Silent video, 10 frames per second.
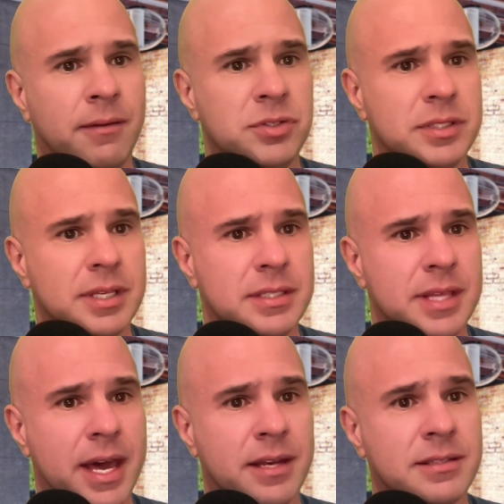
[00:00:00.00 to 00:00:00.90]
She says
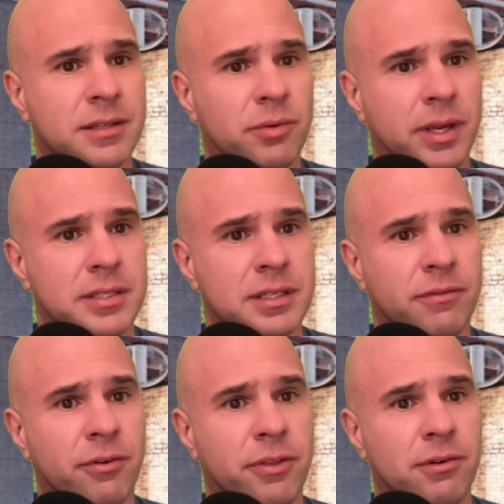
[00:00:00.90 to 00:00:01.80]
that is the reason
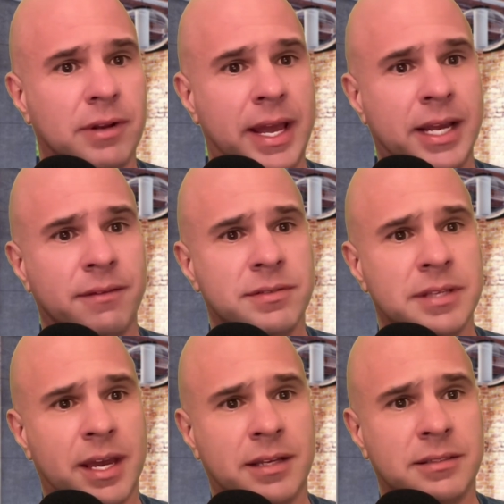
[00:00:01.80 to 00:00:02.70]
for their lack of
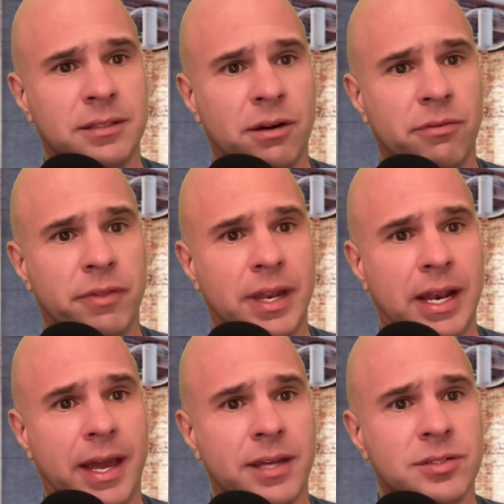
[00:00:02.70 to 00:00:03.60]
sex over the
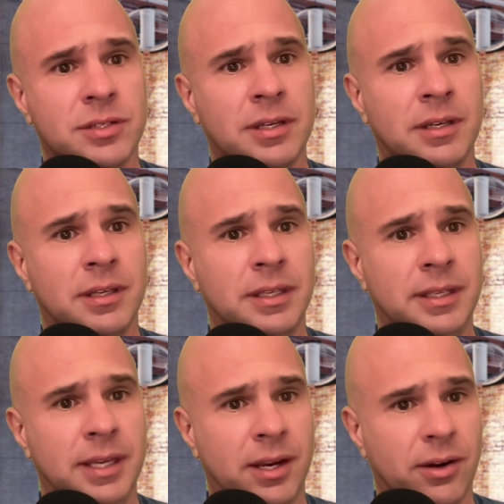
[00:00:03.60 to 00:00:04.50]
last
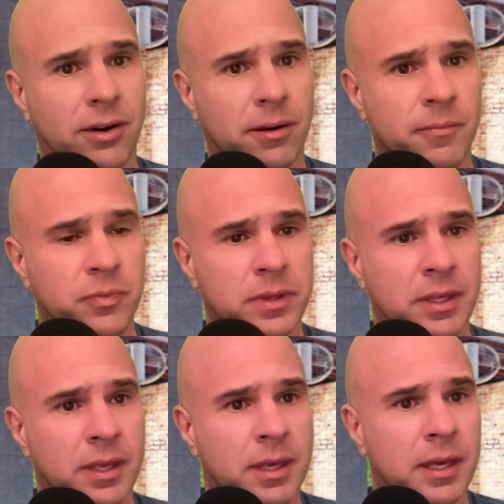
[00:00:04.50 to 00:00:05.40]
year,
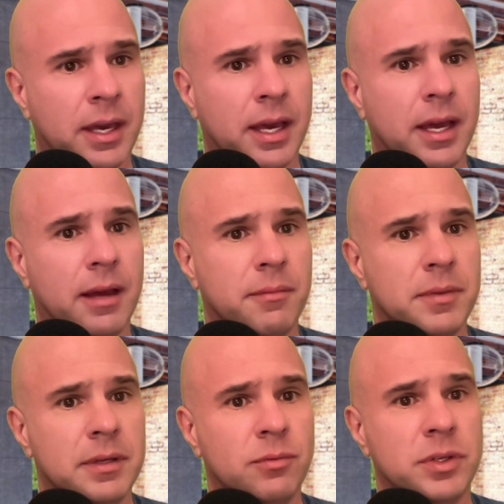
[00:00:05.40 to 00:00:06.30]

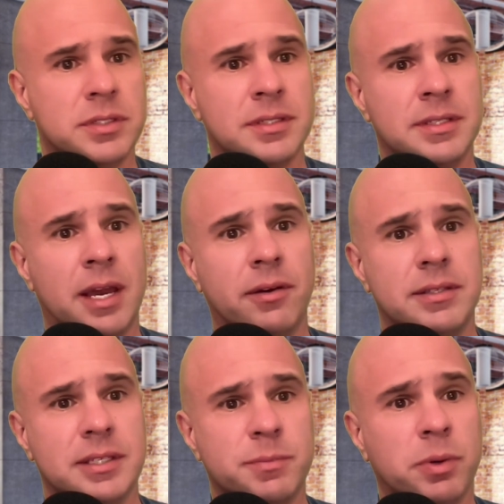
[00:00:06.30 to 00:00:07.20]
which is now, he
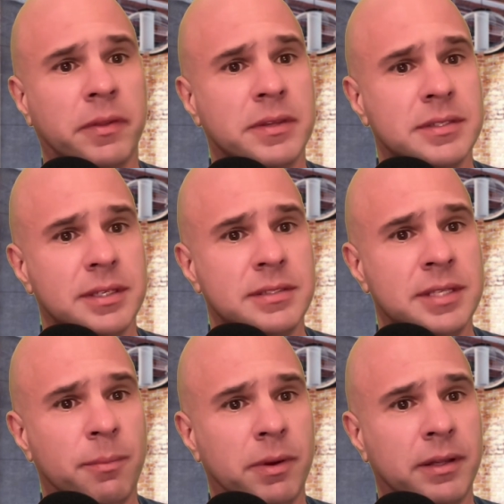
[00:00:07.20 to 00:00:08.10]
says, parentheses,
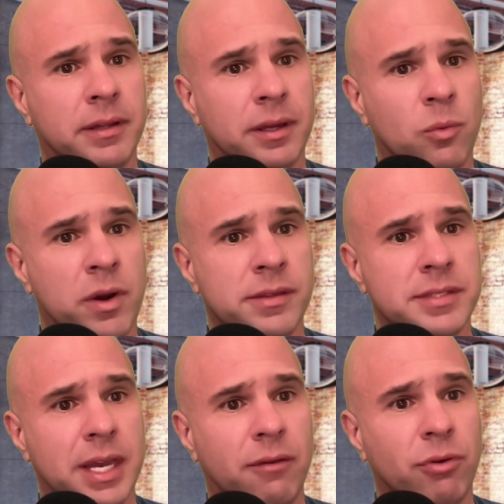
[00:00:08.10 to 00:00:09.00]
typically
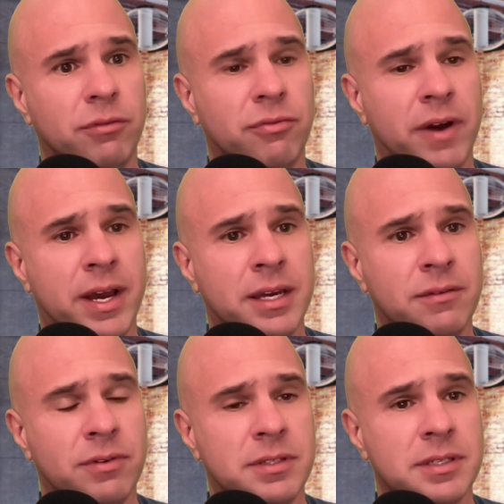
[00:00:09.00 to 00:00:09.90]
once every
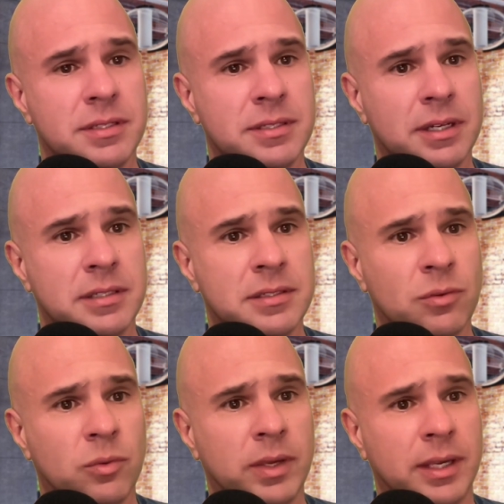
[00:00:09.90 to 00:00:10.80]
5 to 6
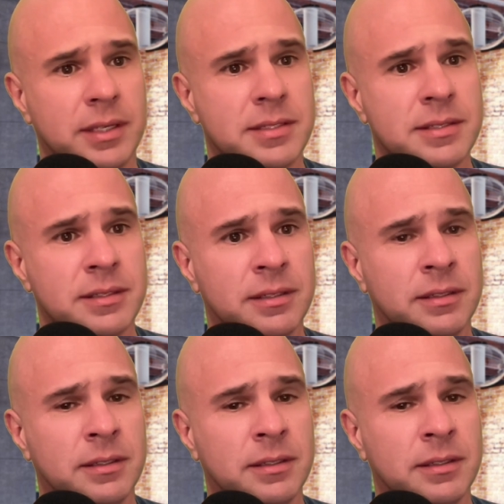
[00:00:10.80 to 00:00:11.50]
weeks.